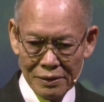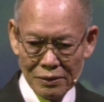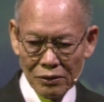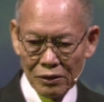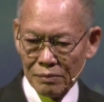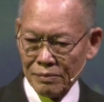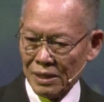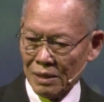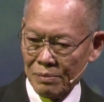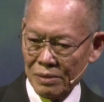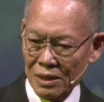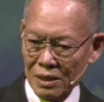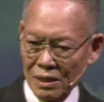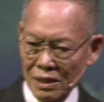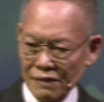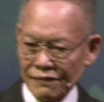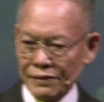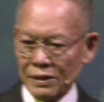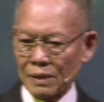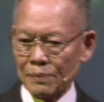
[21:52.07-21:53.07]
Or maybe
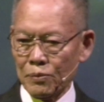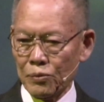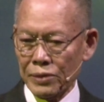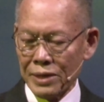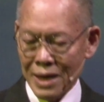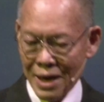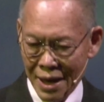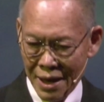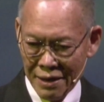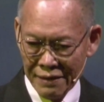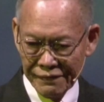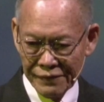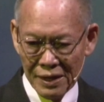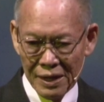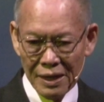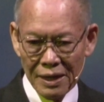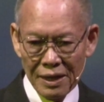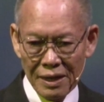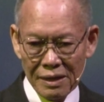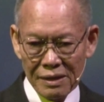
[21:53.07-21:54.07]
even if we have,
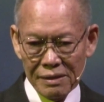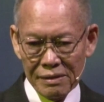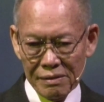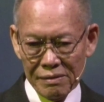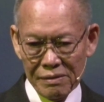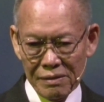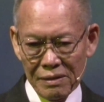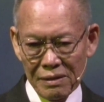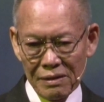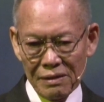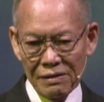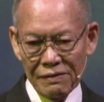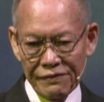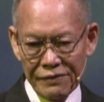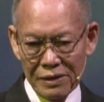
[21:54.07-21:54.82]
a